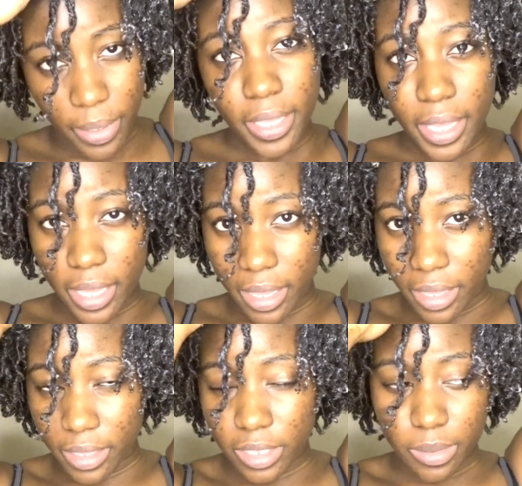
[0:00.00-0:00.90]
But
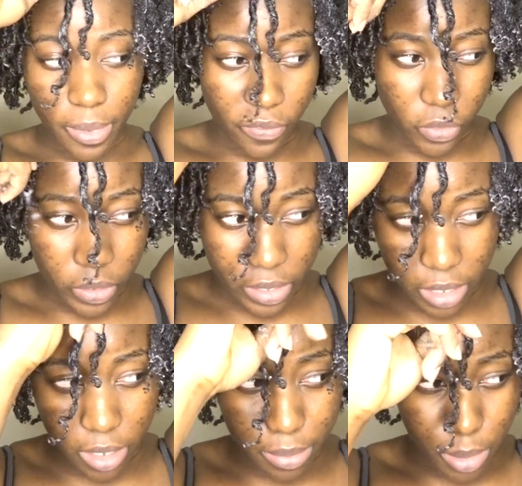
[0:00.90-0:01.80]
hey, it's my first
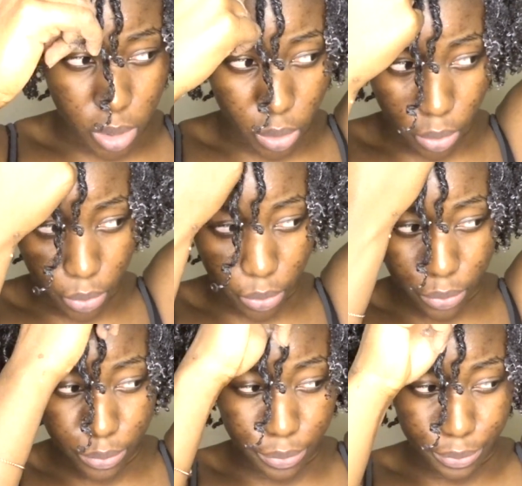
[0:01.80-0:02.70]
time,
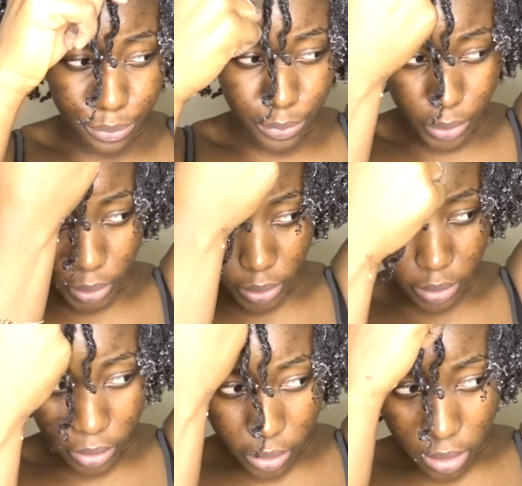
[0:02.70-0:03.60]
so
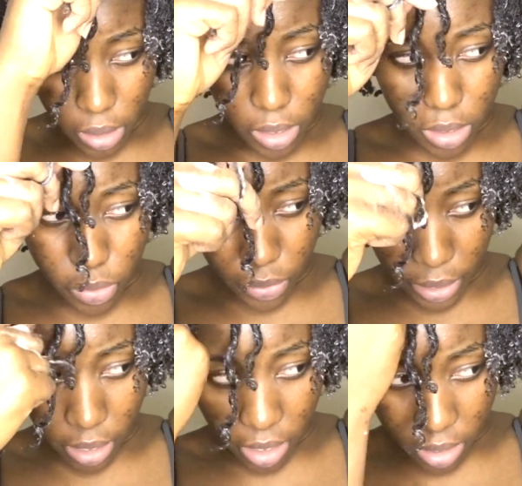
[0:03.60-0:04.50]
it's
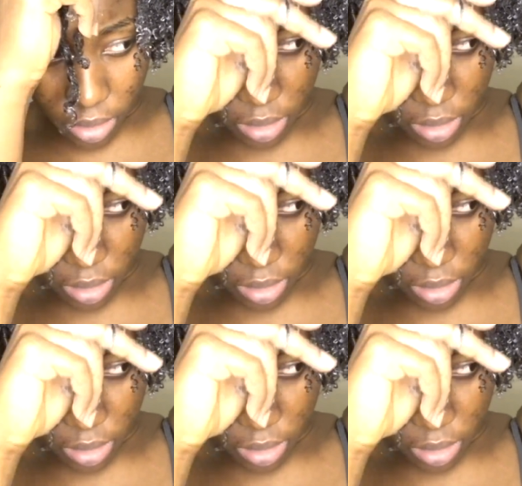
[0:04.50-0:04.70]
okay.